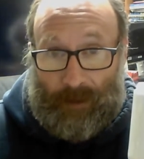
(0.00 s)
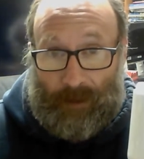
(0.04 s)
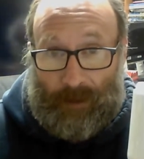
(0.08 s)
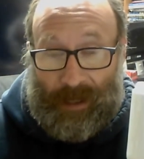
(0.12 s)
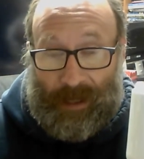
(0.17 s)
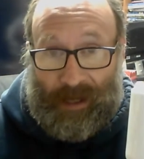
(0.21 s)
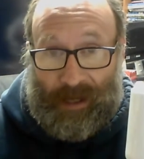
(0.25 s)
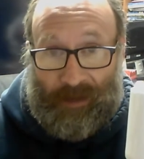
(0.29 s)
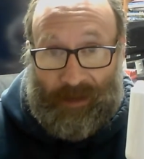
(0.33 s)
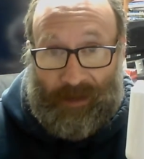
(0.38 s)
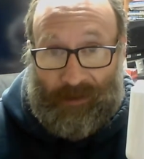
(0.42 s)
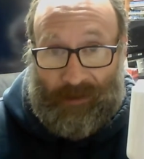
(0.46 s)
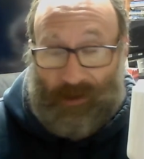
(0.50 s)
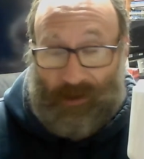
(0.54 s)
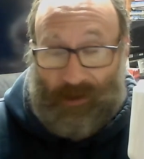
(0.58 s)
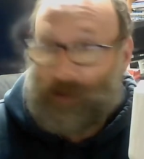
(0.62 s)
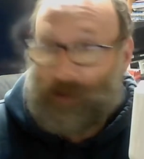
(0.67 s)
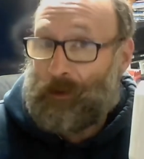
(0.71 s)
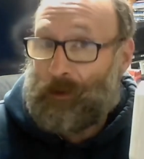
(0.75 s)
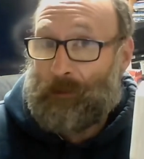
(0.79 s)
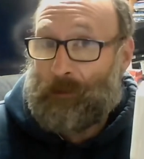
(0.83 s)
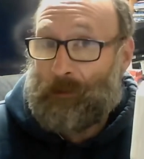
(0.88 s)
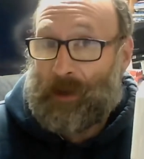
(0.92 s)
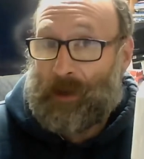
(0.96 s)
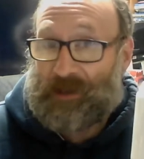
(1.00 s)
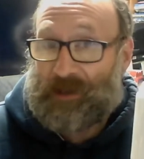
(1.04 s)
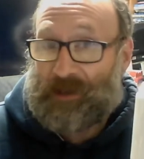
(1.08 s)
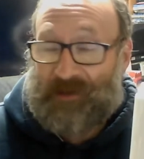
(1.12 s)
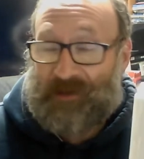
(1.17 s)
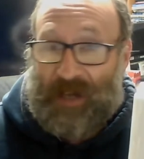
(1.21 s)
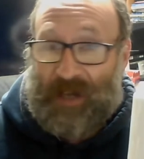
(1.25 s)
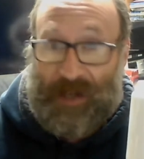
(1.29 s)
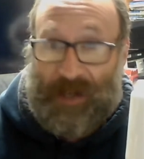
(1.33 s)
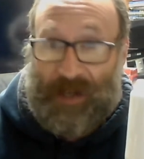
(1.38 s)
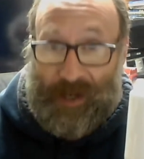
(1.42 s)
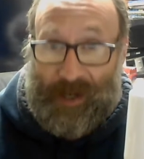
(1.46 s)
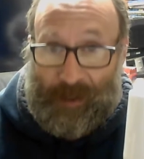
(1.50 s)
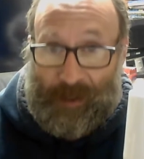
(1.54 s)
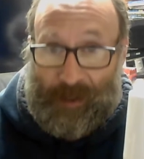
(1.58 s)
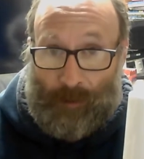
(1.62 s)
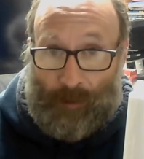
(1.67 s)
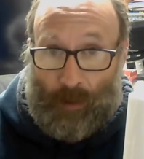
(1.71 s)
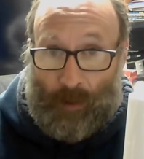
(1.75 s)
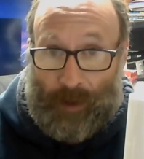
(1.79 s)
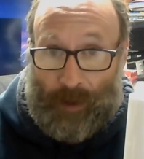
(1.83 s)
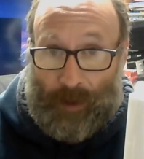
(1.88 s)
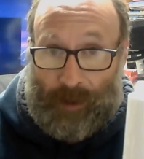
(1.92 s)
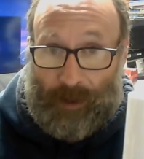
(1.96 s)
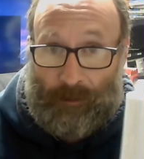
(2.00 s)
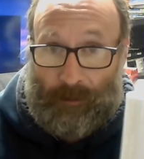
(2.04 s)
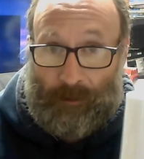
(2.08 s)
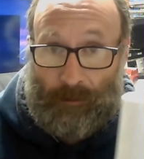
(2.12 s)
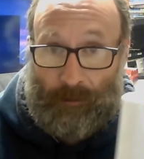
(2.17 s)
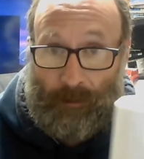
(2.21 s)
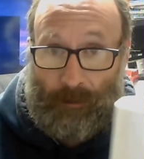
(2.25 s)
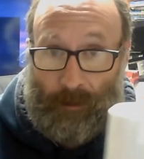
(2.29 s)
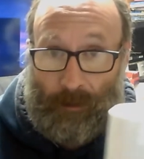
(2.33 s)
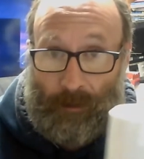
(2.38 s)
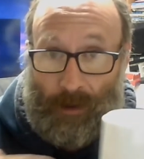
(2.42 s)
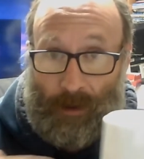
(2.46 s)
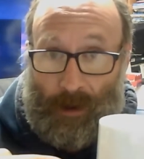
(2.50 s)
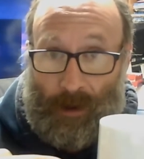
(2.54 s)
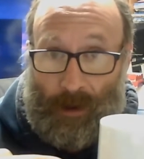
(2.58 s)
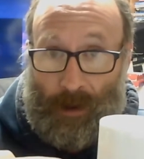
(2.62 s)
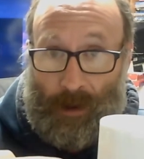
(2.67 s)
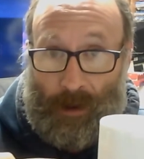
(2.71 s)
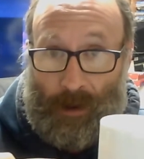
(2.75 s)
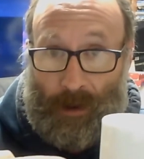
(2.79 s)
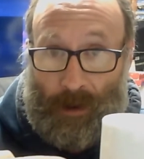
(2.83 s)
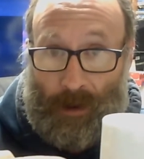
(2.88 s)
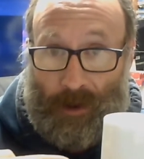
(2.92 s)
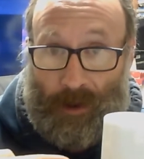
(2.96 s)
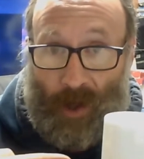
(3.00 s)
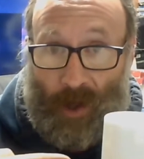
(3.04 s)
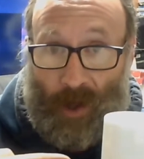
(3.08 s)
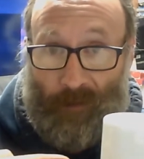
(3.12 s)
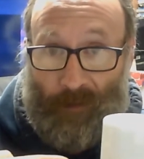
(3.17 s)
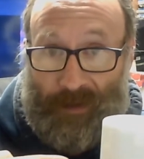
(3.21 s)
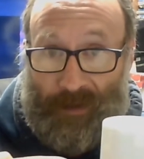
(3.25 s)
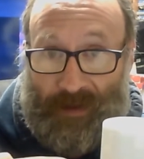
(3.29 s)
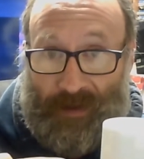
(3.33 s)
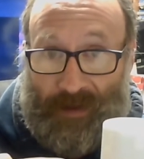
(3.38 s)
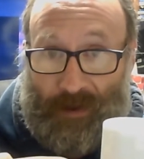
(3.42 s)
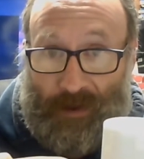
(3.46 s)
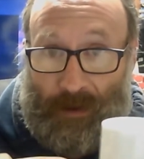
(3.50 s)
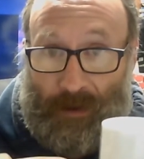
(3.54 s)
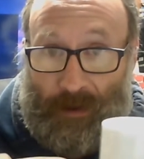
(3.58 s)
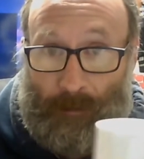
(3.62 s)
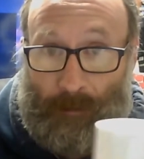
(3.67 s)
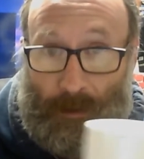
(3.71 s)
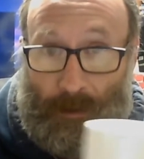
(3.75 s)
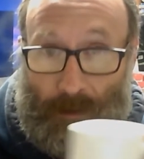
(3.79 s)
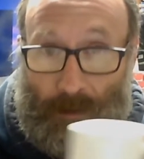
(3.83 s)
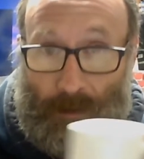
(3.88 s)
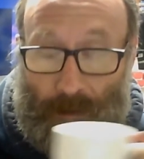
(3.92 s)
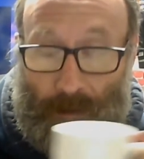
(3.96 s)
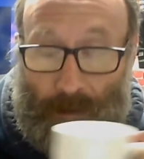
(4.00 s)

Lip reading: and there's only one way to start any morning. Coffee time.